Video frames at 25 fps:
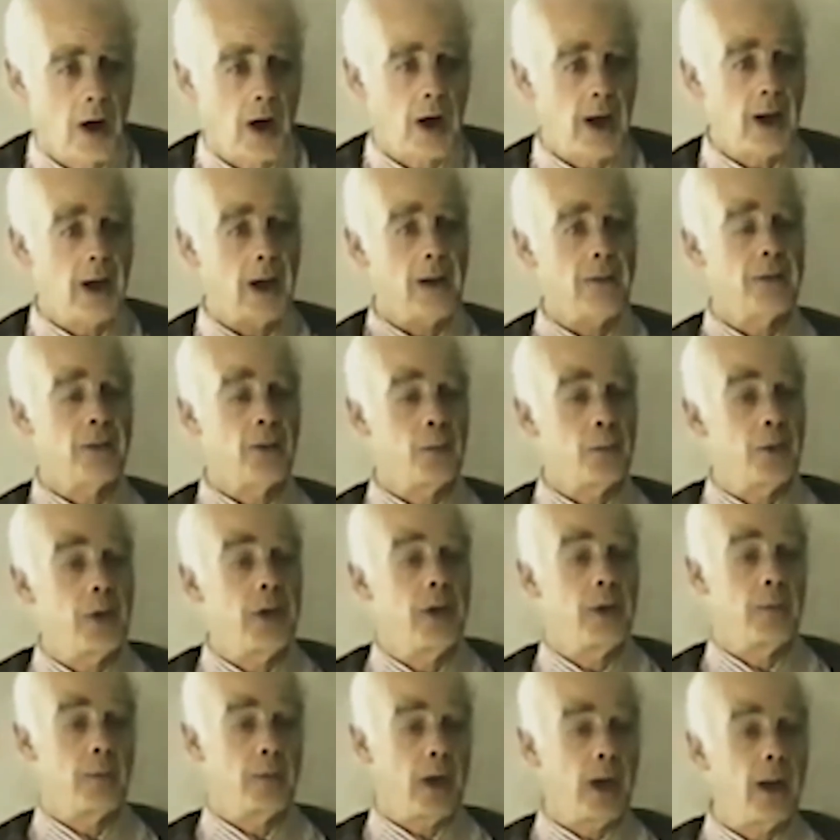I have to
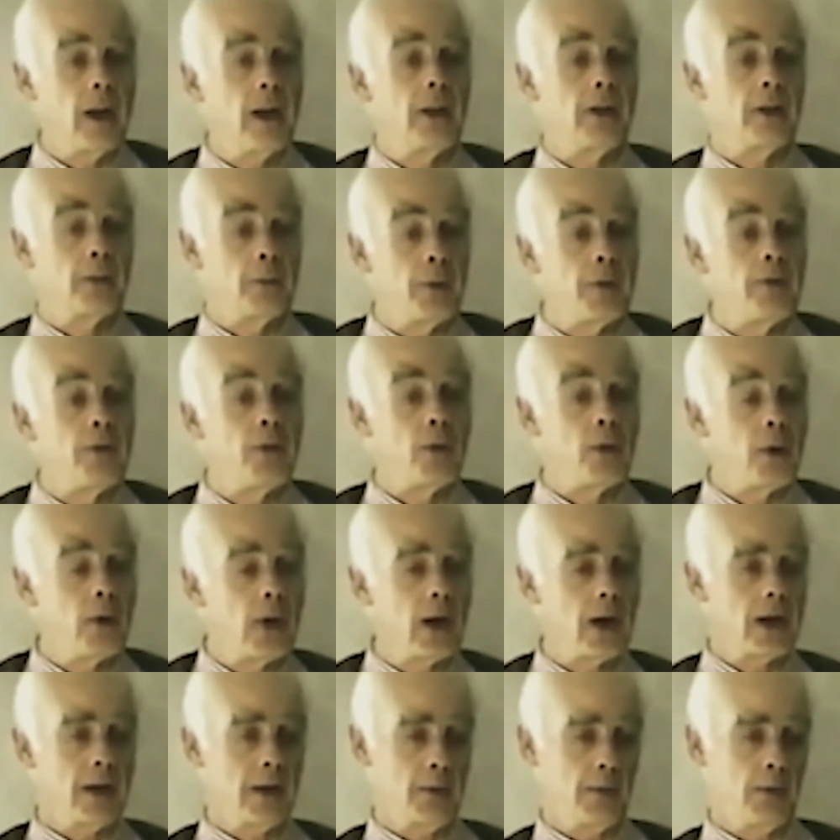be in balance
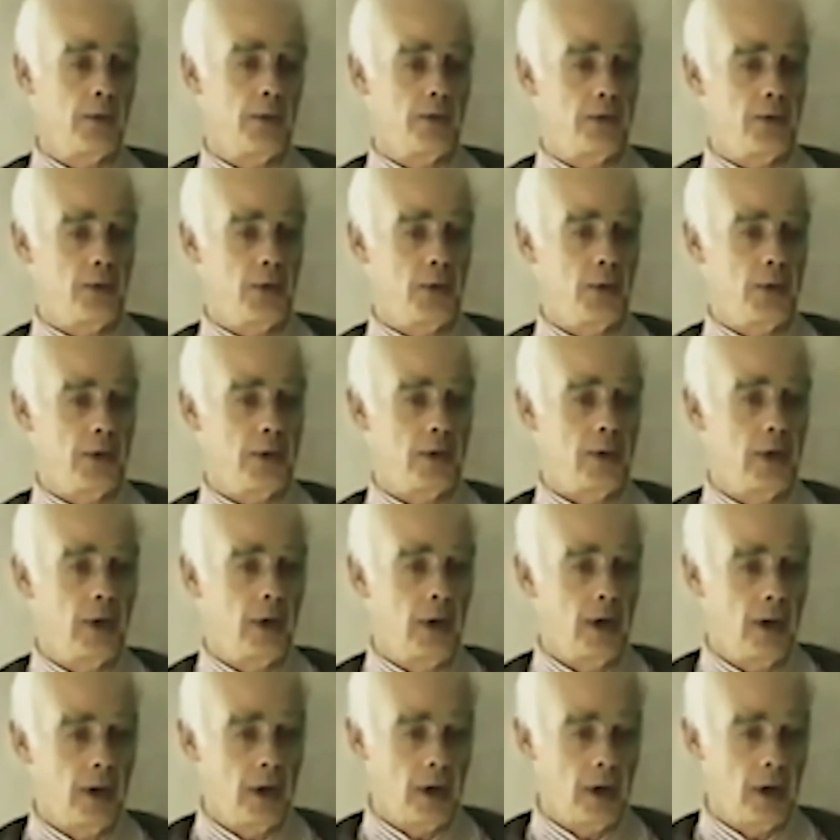before I can move forward.